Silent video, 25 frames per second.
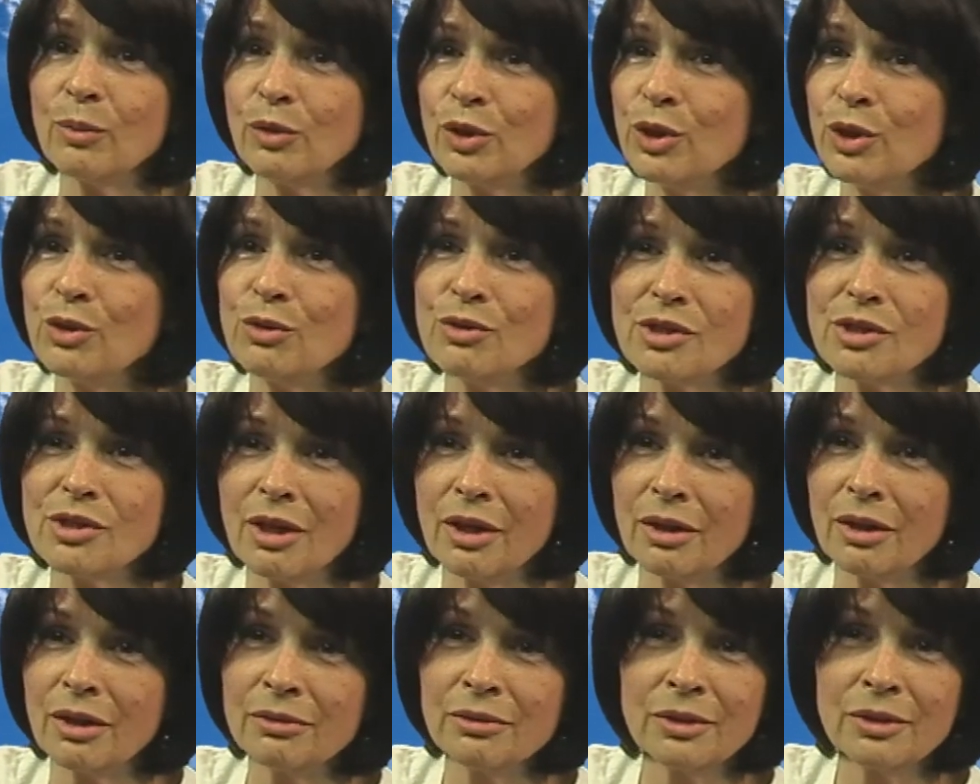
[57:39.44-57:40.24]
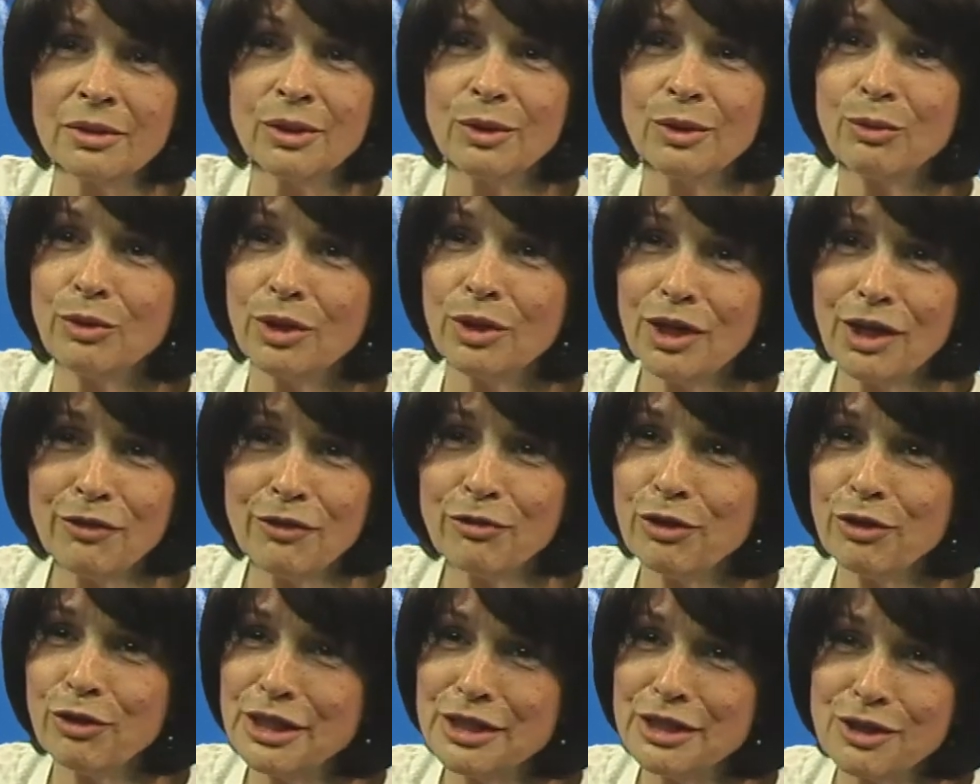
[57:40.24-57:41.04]
using
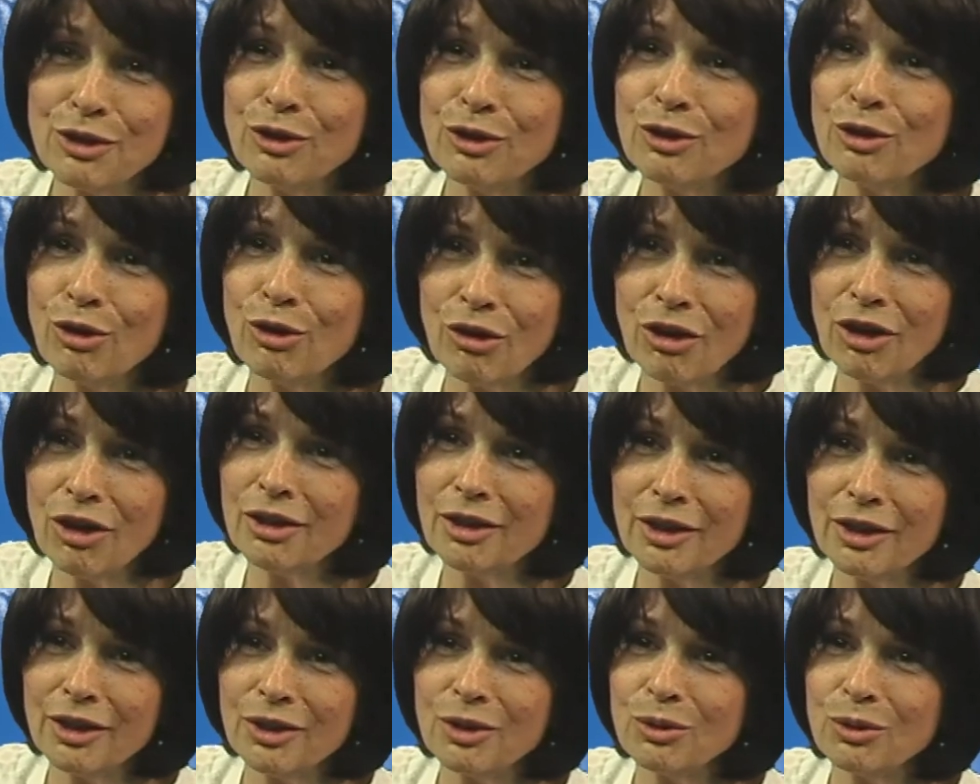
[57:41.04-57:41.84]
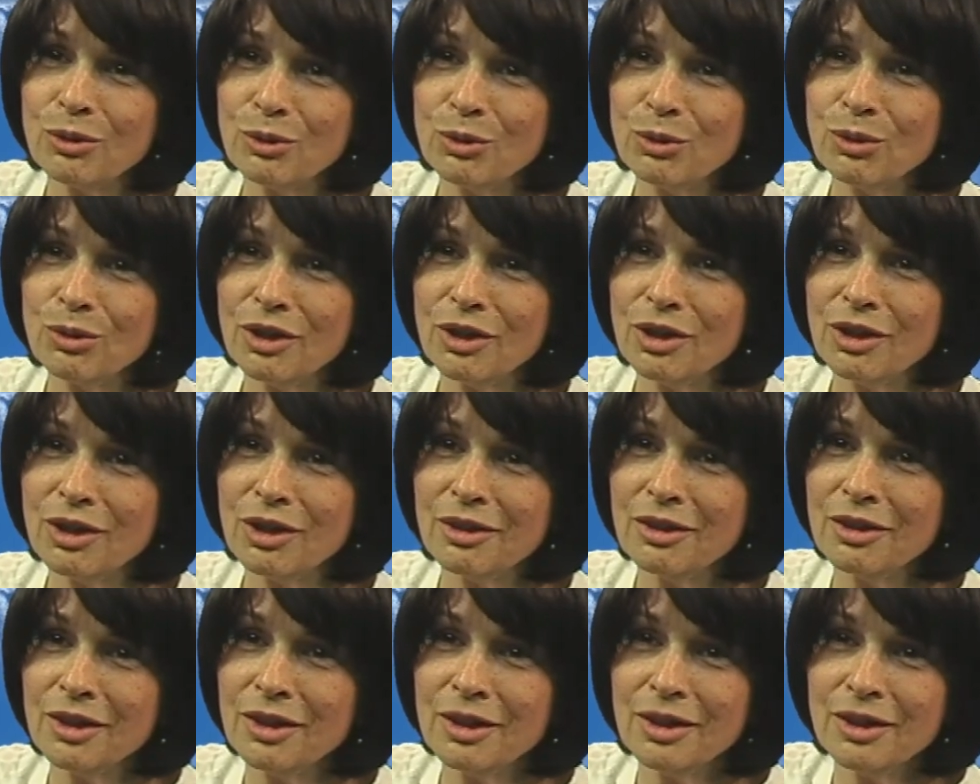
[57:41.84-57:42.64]
whatever it's garlic
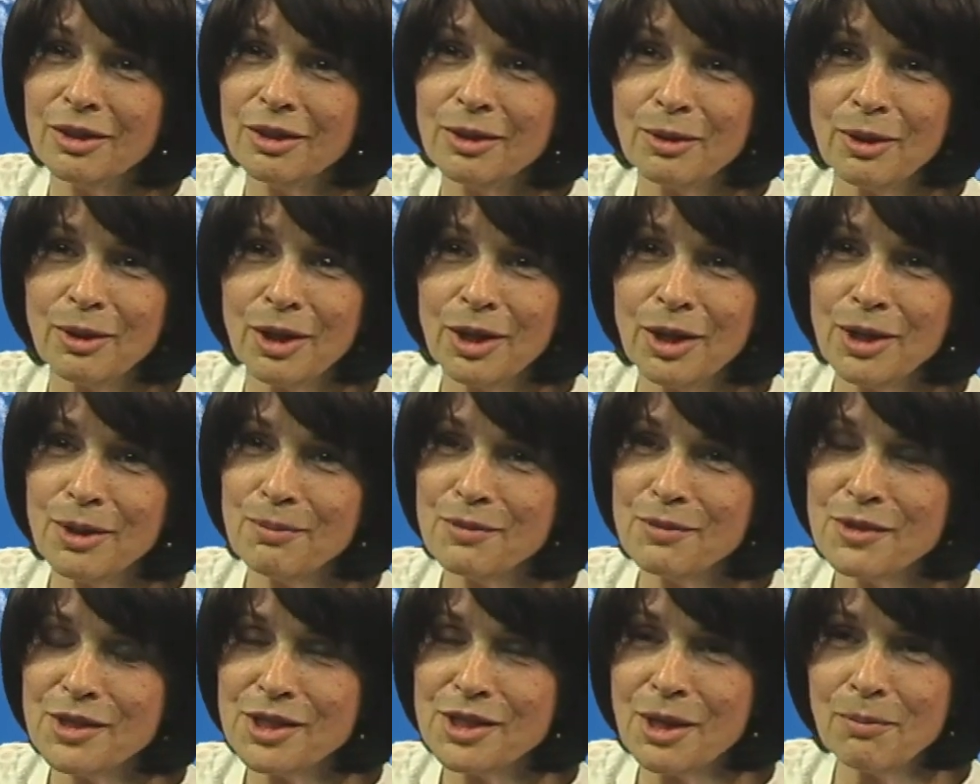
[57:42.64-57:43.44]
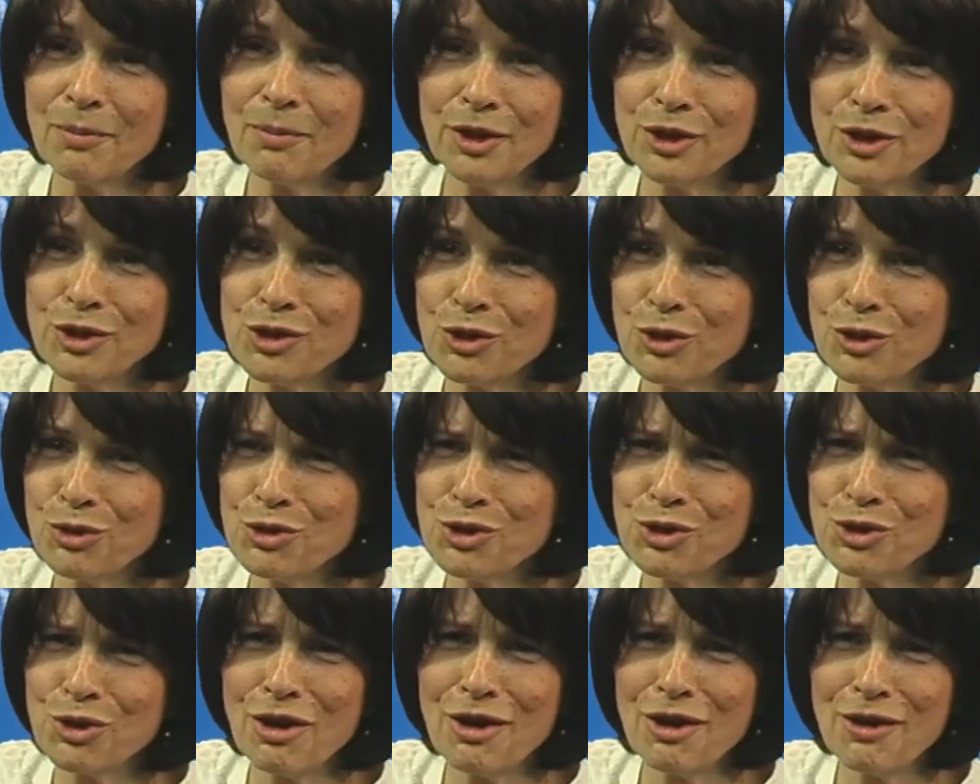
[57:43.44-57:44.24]
or um, something so
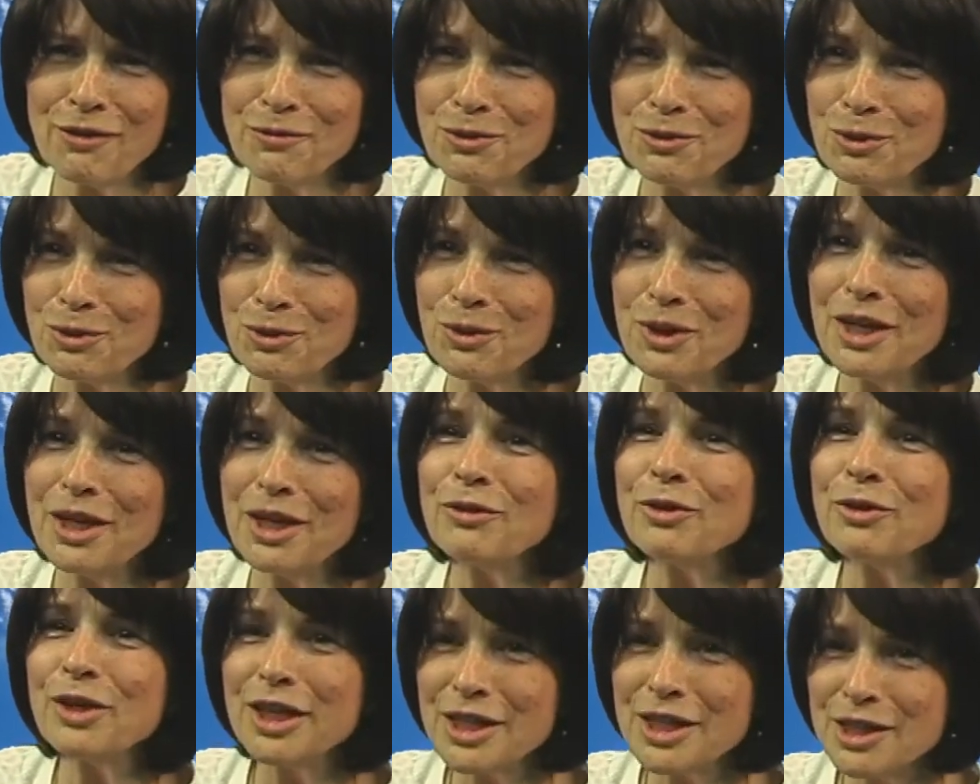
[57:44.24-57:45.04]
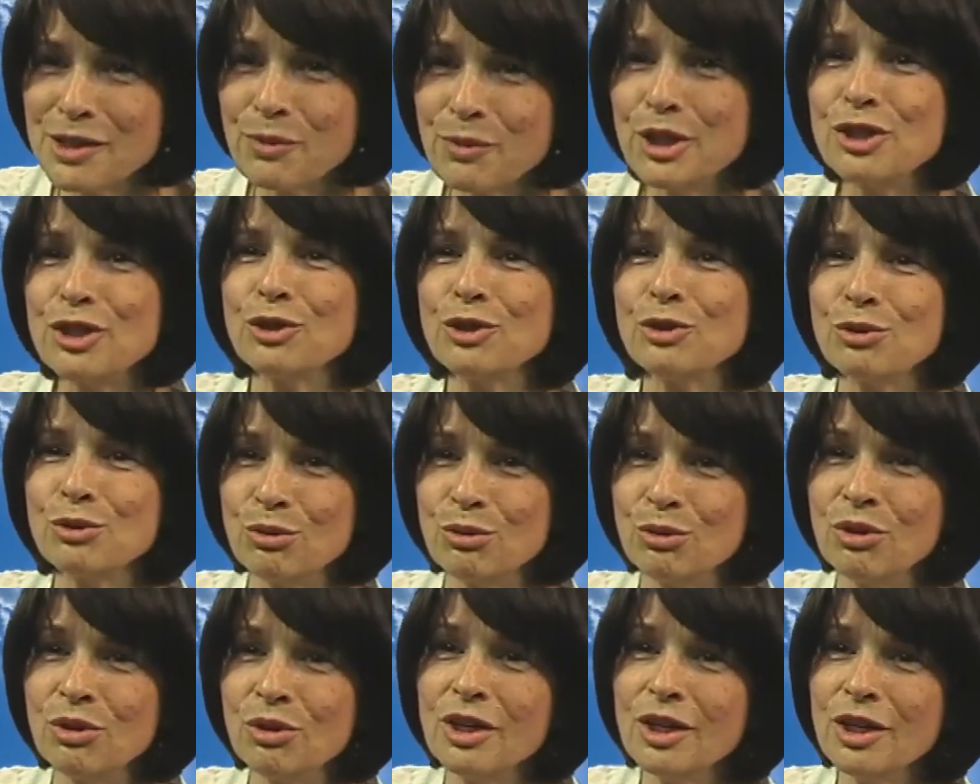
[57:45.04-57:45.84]
soft or whatever it is we
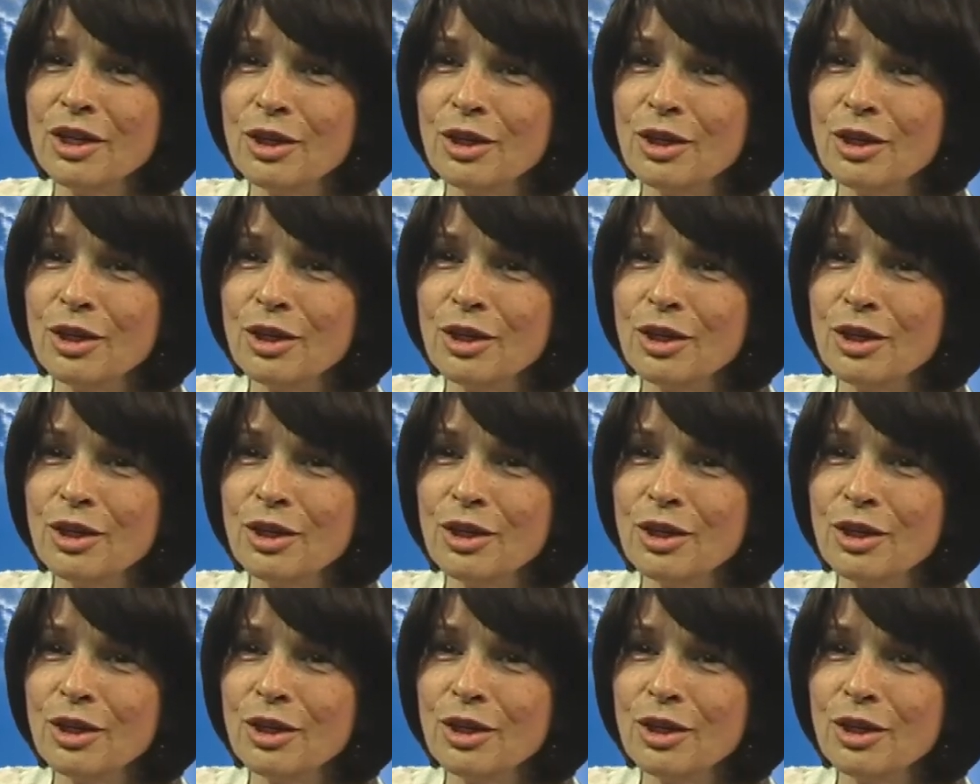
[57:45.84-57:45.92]
do,